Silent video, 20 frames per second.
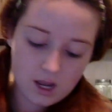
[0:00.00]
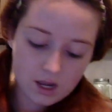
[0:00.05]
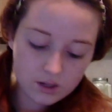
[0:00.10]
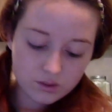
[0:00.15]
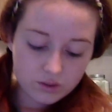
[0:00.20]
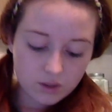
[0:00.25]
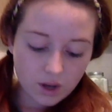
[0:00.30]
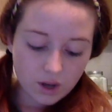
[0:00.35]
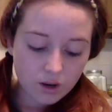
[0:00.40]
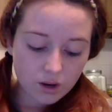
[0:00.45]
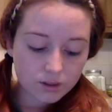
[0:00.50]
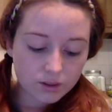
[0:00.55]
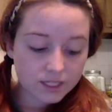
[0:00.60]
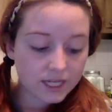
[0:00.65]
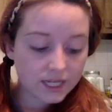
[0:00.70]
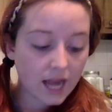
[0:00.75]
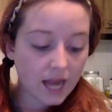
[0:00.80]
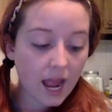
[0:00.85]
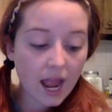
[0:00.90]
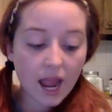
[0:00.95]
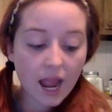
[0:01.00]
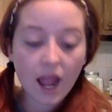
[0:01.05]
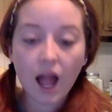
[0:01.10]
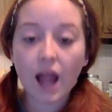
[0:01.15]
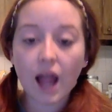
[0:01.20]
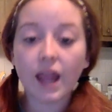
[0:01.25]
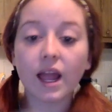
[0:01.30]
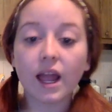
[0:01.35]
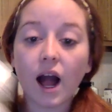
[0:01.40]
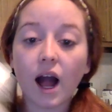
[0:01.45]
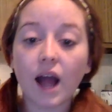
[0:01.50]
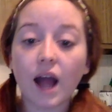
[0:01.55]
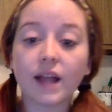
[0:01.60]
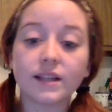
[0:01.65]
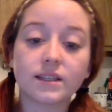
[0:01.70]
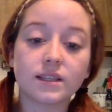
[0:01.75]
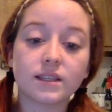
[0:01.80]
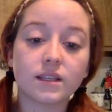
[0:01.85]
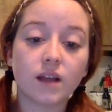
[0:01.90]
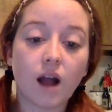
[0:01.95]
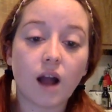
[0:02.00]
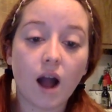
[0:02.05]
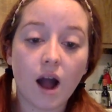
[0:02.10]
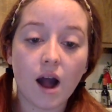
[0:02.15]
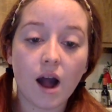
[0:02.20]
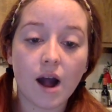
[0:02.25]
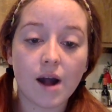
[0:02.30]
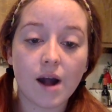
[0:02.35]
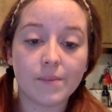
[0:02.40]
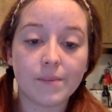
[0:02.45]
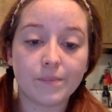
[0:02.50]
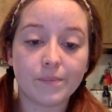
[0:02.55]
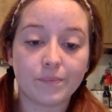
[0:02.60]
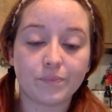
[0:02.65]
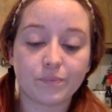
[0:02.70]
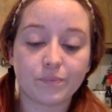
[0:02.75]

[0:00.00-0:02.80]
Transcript: so today I got um,